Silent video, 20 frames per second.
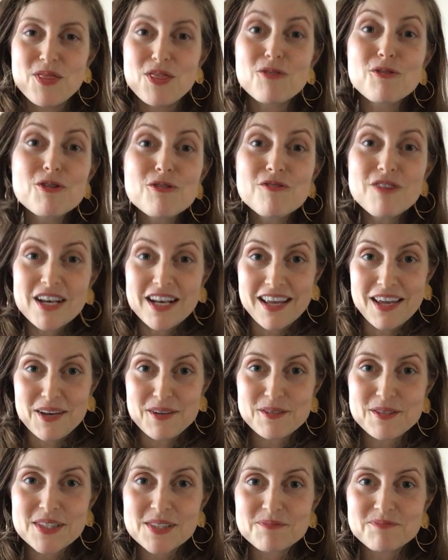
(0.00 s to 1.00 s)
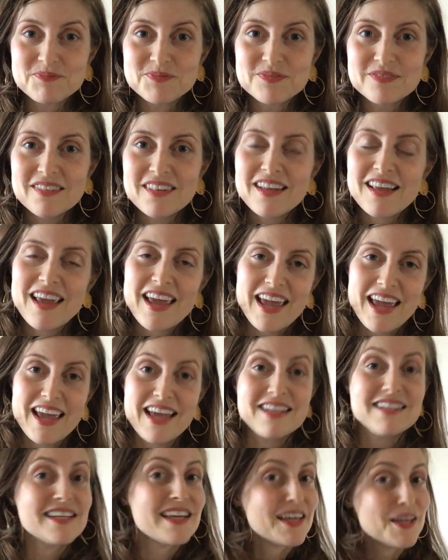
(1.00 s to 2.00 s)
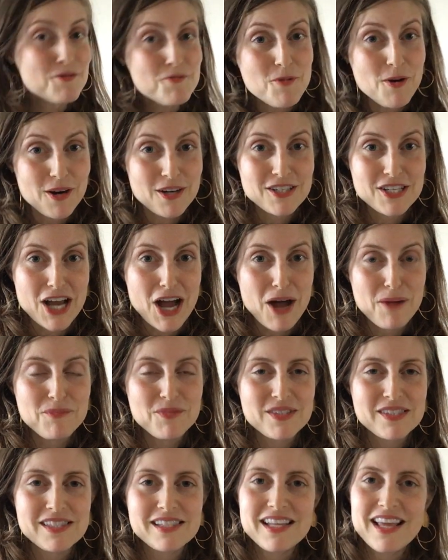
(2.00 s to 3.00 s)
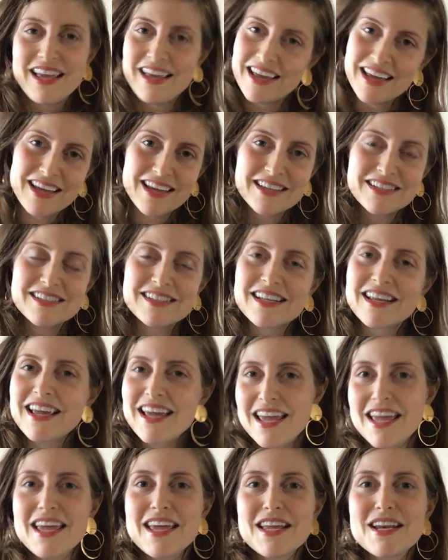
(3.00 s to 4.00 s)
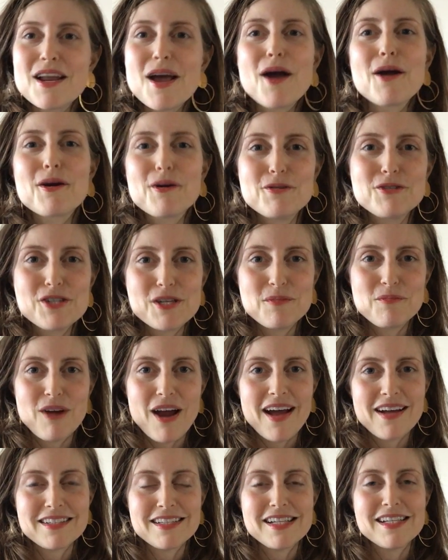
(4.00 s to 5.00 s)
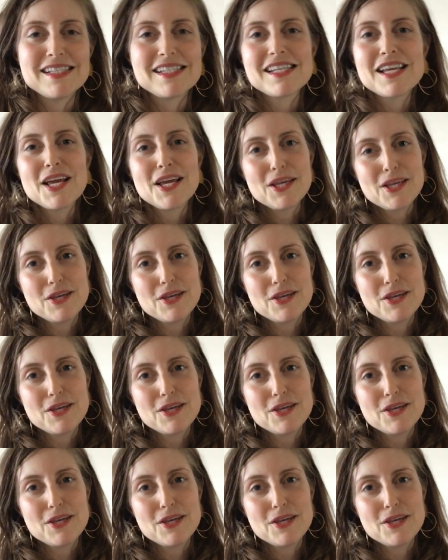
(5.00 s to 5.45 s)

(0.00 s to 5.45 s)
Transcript: through videos and in workshops and in a coaching practice.